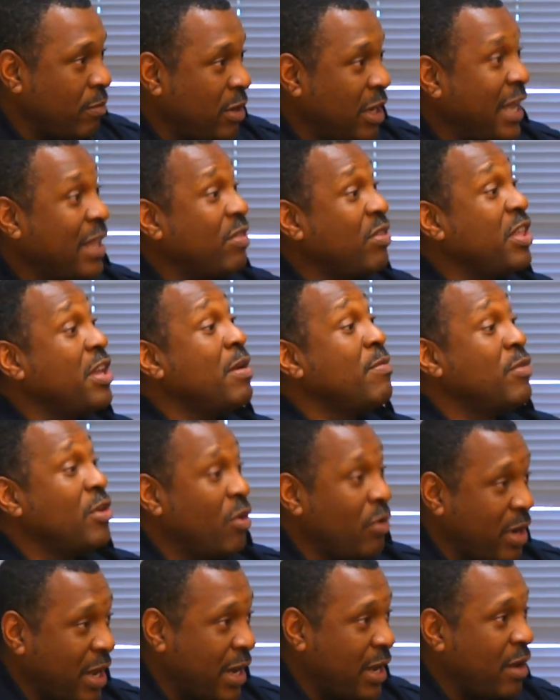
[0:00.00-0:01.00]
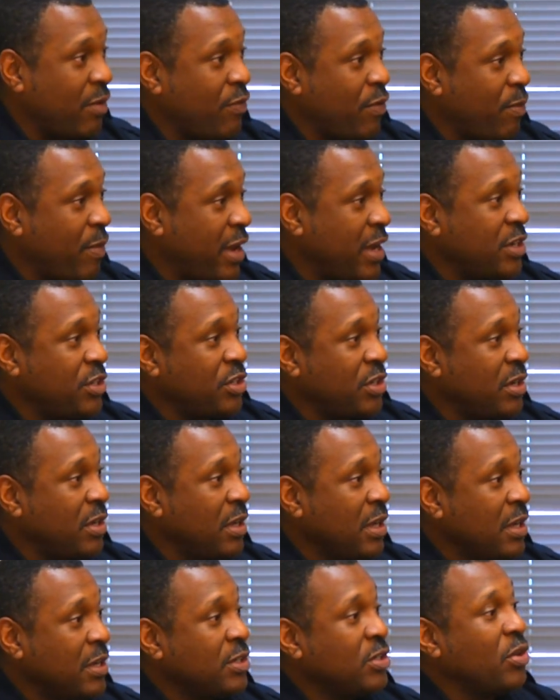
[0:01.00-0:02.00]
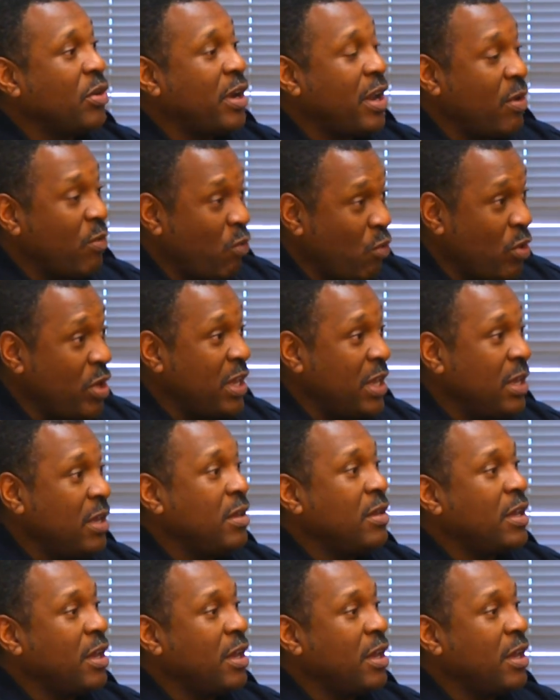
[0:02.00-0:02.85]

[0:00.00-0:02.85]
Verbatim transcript: let them know that information so that we